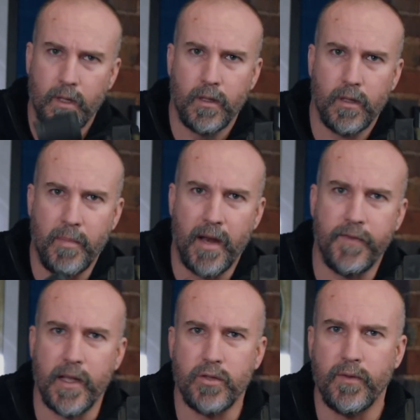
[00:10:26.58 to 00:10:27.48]
the
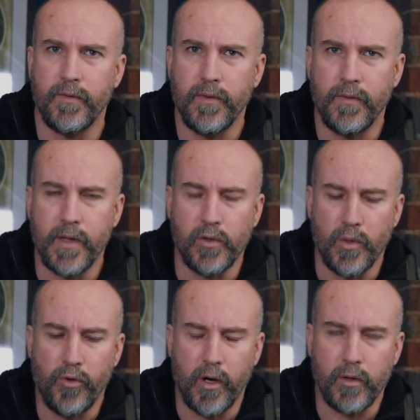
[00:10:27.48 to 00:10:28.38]
manufacture of this
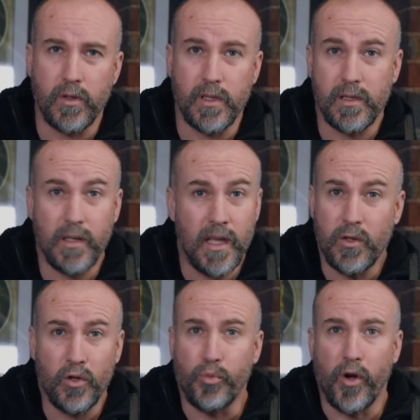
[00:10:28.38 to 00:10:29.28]
other product, because it's
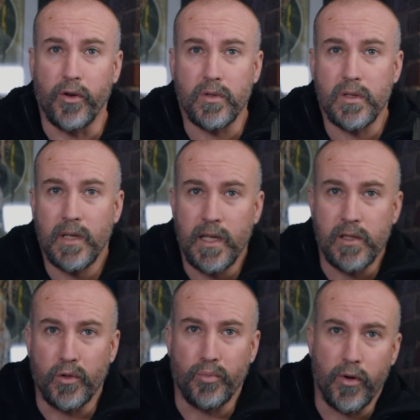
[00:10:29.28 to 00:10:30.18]
a good product. It
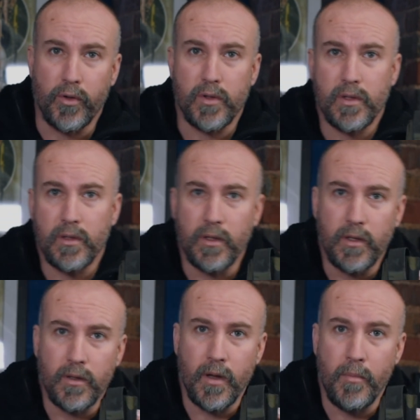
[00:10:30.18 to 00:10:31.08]
is a good product,
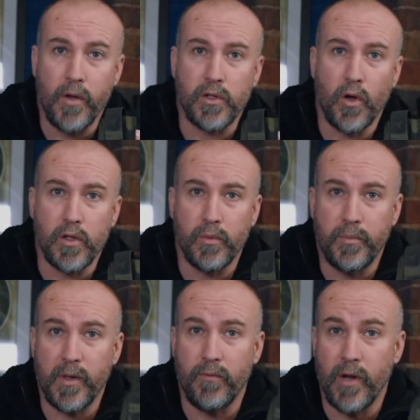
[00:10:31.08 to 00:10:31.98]
and most guys
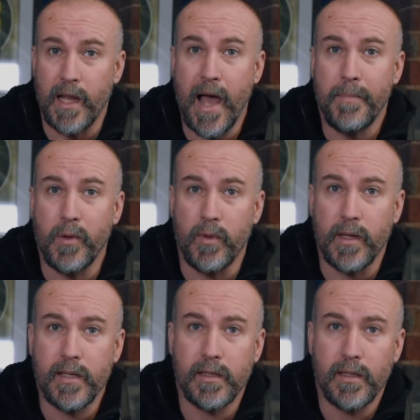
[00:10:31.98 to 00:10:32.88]
would be really happy with
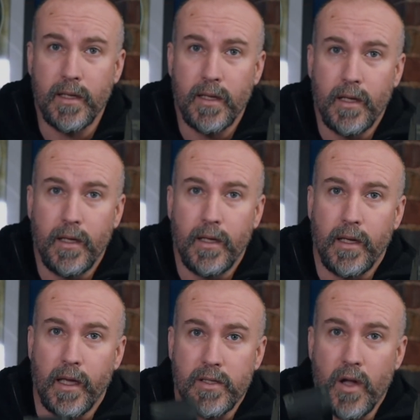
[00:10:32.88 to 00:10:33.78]
this.
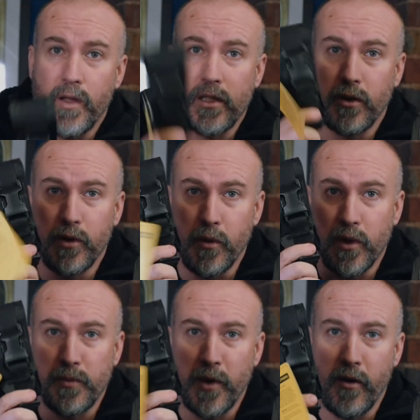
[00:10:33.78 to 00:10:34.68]
It's not until you
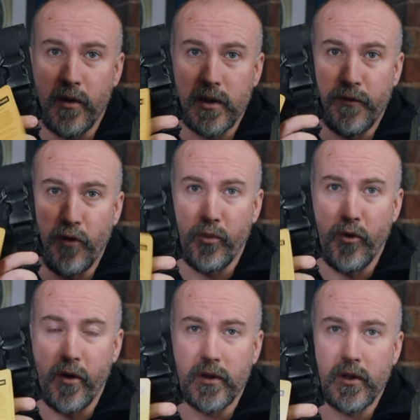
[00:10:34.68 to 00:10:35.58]
experience
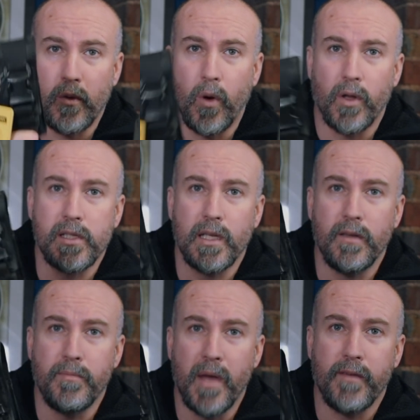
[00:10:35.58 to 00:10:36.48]
Frog.Pro's
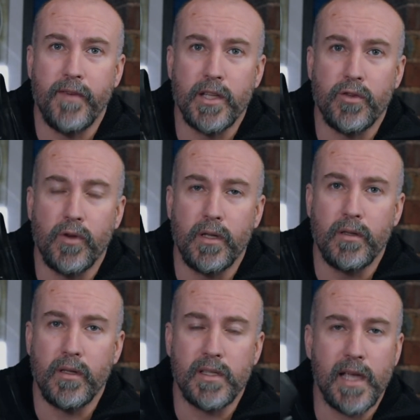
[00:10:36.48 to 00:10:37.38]
quality of manufacturing
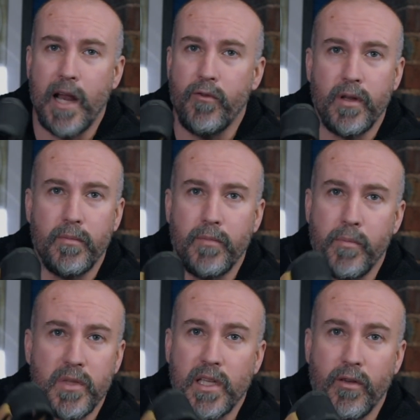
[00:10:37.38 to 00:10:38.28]
and tailoring
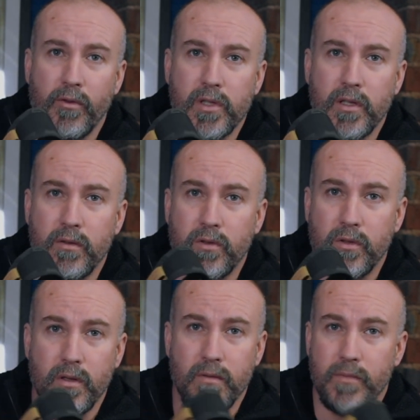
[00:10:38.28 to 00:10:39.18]
and materials that you
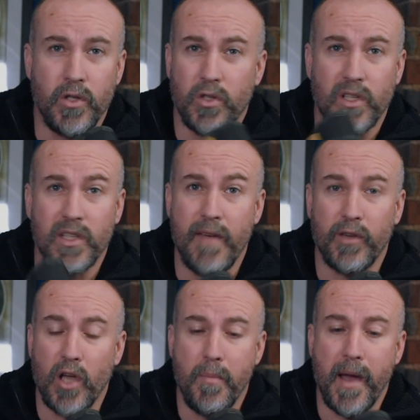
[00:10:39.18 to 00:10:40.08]
just can
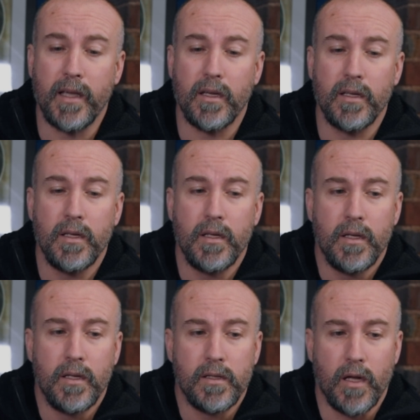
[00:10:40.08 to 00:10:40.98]
never go back.
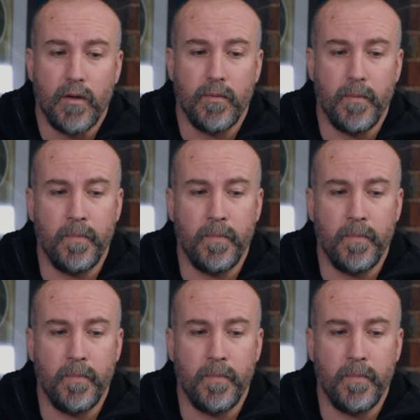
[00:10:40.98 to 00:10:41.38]
So